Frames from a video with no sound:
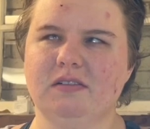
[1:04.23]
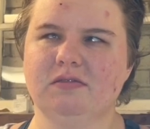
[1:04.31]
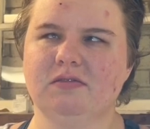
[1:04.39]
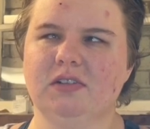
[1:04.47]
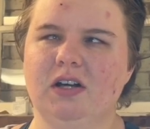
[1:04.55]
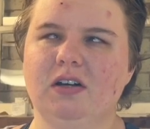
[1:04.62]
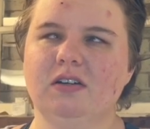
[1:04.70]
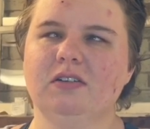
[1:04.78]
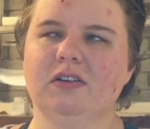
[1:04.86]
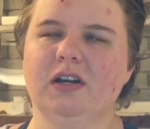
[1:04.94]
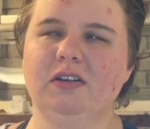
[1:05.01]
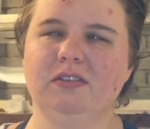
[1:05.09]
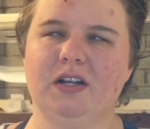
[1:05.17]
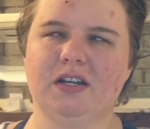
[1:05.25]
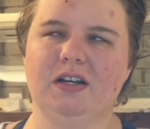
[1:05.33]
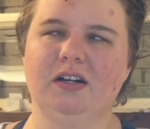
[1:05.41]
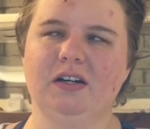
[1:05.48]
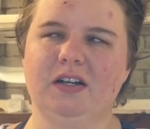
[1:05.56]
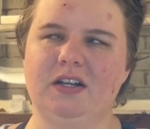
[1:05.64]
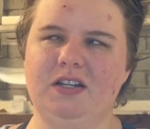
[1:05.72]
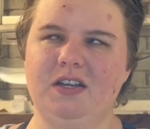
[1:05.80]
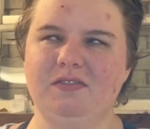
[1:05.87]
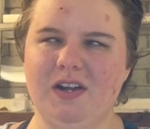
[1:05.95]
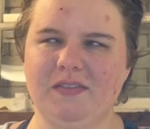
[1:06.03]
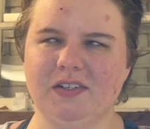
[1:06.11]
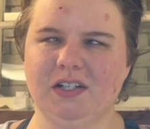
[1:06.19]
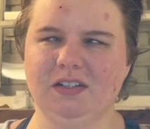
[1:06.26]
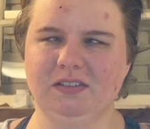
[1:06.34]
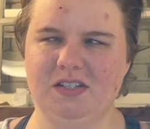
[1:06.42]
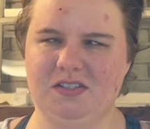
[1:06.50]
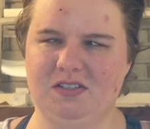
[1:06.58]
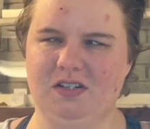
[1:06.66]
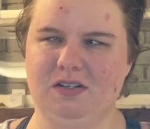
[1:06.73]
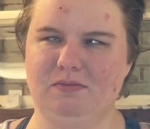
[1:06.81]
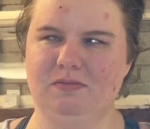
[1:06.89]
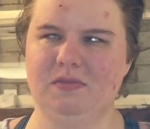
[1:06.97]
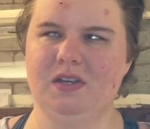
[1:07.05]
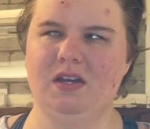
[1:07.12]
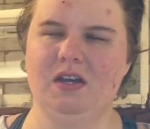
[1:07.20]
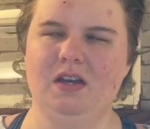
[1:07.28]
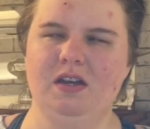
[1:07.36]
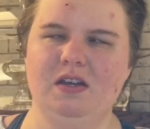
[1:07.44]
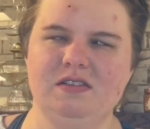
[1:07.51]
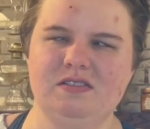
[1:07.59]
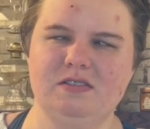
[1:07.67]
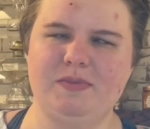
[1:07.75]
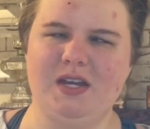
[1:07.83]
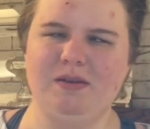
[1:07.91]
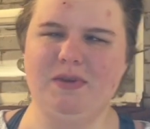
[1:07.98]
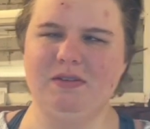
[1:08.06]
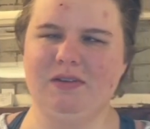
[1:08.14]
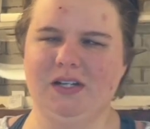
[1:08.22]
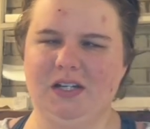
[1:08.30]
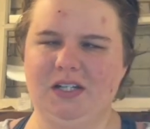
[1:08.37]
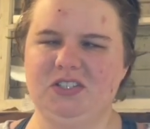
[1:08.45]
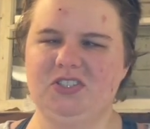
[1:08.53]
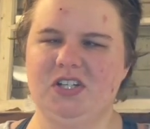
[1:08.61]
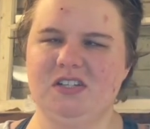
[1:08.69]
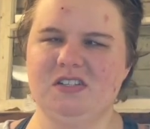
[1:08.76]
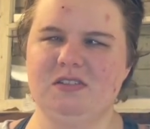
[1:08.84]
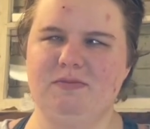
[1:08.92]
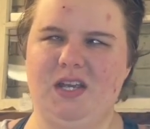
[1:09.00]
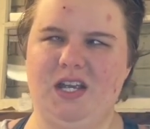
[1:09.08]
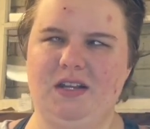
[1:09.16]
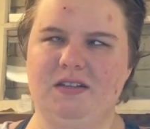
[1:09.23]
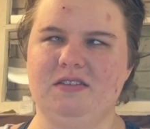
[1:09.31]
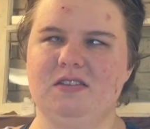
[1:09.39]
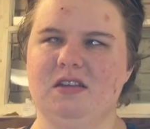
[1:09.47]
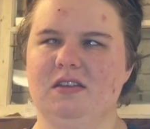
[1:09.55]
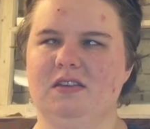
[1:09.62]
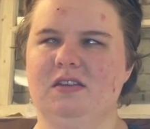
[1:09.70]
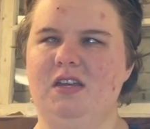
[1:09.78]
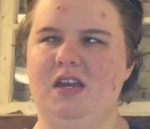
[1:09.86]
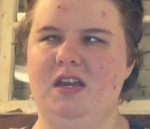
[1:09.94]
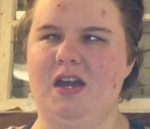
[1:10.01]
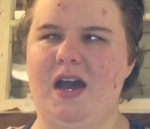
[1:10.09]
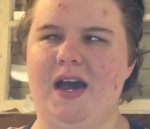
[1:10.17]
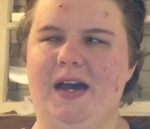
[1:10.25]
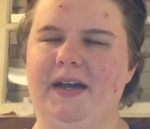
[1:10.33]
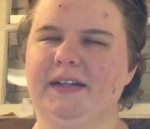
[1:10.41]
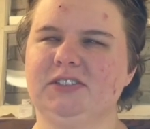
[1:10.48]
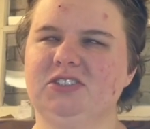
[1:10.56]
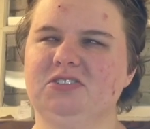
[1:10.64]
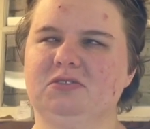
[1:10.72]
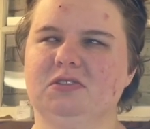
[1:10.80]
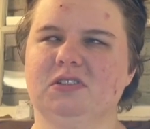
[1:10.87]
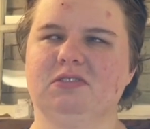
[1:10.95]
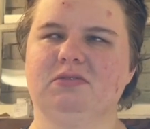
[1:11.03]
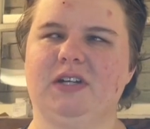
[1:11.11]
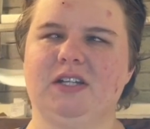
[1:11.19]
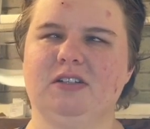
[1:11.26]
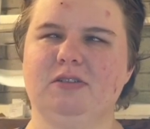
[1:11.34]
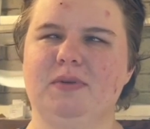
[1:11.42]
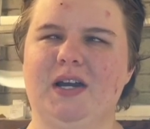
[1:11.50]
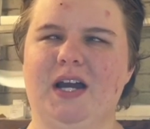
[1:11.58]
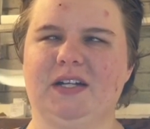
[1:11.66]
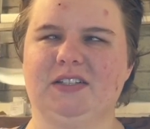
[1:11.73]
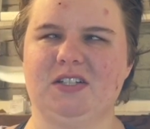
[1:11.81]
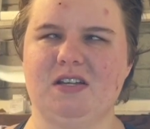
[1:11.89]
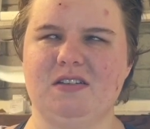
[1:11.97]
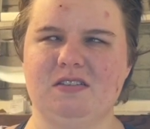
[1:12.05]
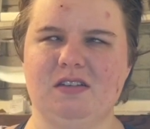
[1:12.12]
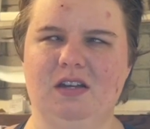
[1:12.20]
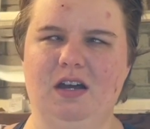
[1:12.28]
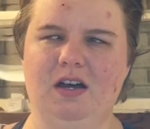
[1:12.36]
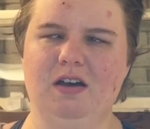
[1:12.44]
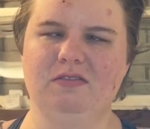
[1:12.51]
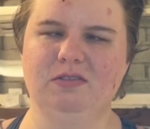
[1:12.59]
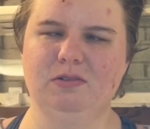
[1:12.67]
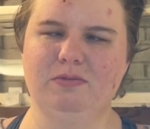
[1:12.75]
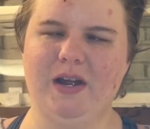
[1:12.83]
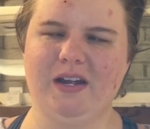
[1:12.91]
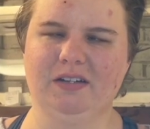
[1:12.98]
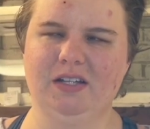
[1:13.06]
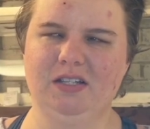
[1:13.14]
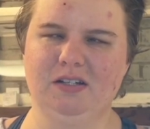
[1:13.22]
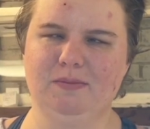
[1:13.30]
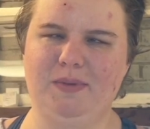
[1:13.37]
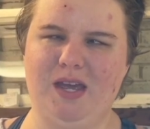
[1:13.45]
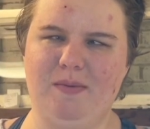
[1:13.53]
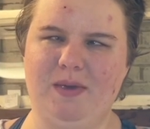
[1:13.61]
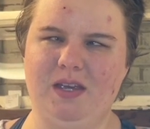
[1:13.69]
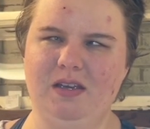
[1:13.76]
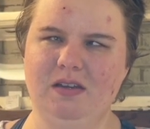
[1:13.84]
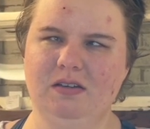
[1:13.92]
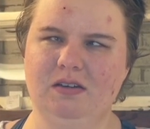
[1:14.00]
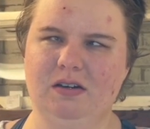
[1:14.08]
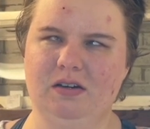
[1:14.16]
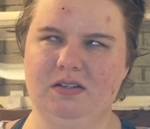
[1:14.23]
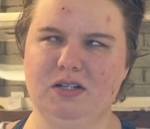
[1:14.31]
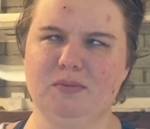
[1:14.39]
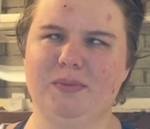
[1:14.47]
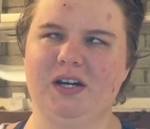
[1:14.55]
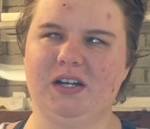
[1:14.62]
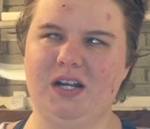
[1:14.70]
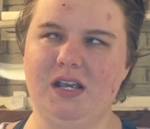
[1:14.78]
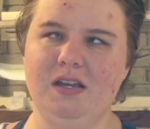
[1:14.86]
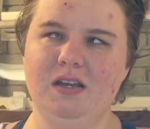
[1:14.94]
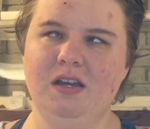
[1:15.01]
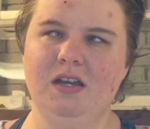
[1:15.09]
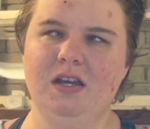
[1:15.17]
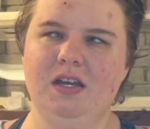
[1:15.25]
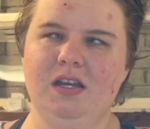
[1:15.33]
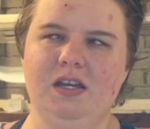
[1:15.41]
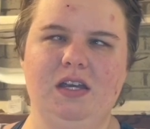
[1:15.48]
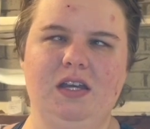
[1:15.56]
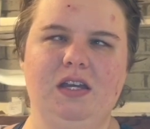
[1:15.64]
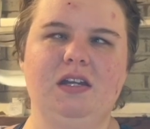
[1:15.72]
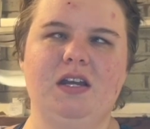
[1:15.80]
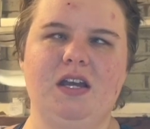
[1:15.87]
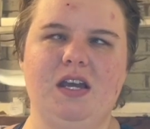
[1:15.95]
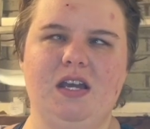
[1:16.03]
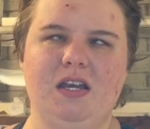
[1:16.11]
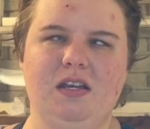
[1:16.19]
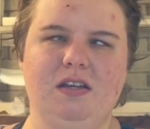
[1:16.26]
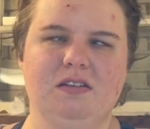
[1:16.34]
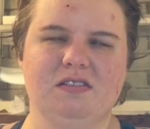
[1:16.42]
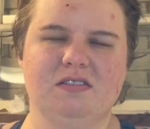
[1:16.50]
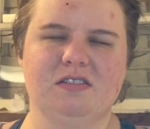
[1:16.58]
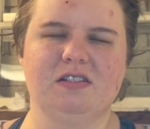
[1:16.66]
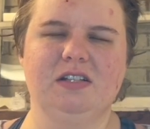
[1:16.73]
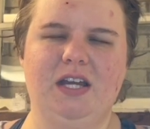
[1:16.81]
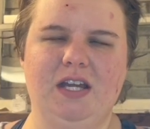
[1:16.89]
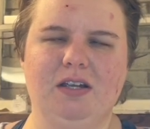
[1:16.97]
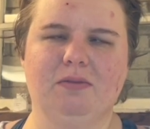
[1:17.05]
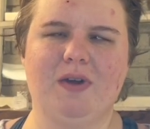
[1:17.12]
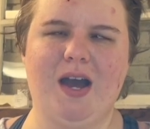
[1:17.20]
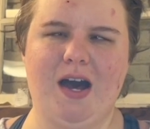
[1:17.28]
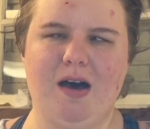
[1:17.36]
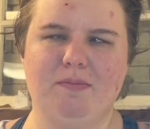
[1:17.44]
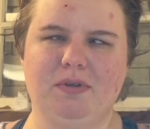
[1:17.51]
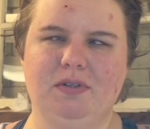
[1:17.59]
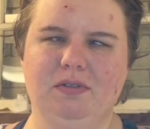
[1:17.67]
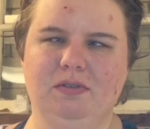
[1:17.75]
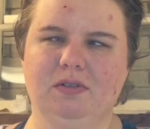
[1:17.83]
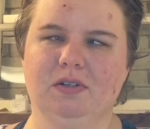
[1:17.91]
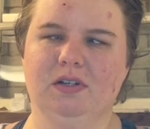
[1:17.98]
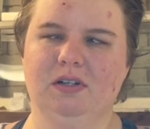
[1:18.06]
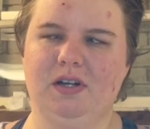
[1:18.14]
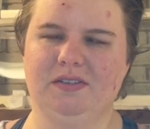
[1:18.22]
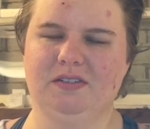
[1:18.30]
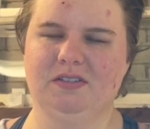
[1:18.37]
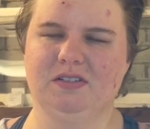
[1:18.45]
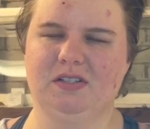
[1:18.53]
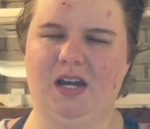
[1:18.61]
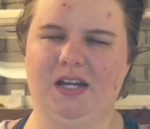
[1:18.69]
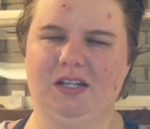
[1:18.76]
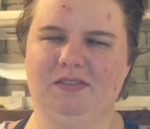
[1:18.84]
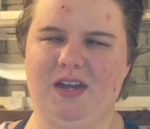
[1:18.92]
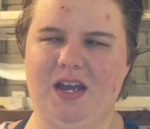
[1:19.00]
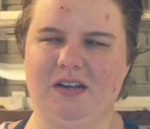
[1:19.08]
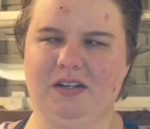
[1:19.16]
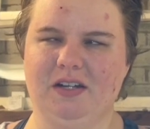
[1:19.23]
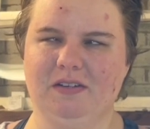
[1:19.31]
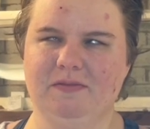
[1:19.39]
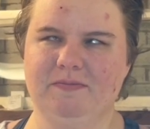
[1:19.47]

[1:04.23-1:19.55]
long grown and gone and you've never heard this term. So baby wearing just means the act or the regular practice of wearing your baby on your body in a sling, wrap, or other kind of carrier.